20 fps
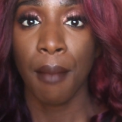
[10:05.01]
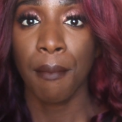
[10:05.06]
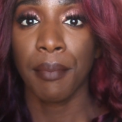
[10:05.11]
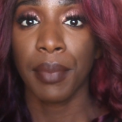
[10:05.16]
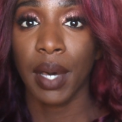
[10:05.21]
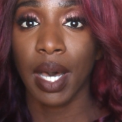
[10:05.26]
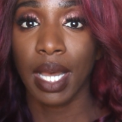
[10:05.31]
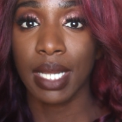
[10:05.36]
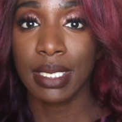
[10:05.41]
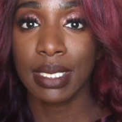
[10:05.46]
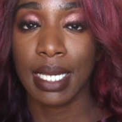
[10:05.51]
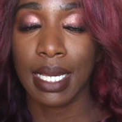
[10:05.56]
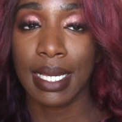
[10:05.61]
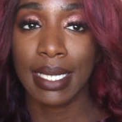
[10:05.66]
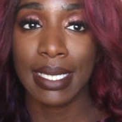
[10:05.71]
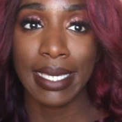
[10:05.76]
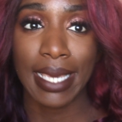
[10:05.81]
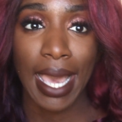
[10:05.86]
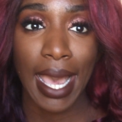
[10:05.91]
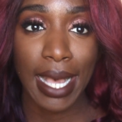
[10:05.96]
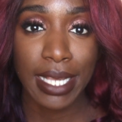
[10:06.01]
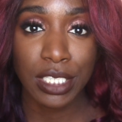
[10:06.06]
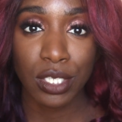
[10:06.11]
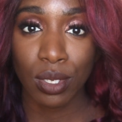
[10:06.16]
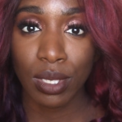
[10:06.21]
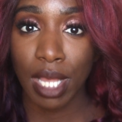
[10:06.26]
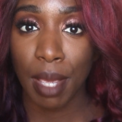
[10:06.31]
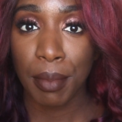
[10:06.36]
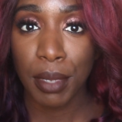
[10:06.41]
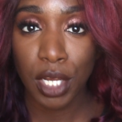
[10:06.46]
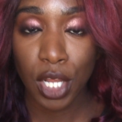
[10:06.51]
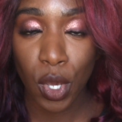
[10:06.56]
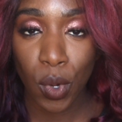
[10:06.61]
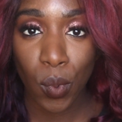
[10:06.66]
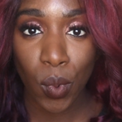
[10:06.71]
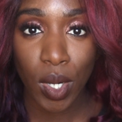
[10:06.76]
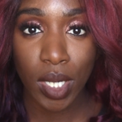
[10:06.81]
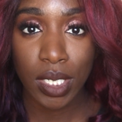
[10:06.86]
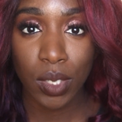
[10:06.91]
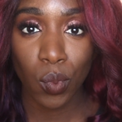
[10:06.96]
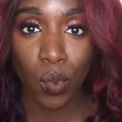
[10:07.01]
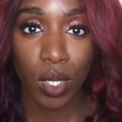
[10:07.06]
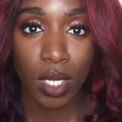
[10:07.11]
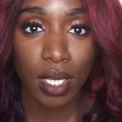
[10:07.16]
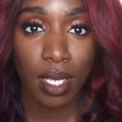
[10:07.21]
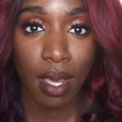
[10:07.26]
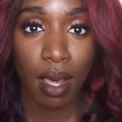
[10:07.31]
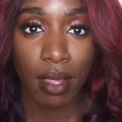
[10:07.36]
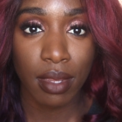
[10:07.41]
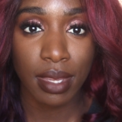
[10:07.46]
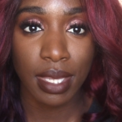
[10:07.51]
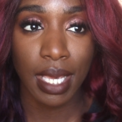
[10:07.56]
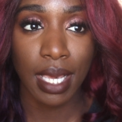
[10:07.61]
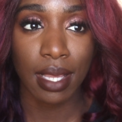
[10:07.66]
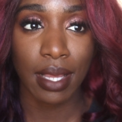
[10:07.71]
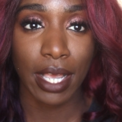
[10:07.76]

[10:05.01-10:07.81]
But yeah, so let me know what do y'all think.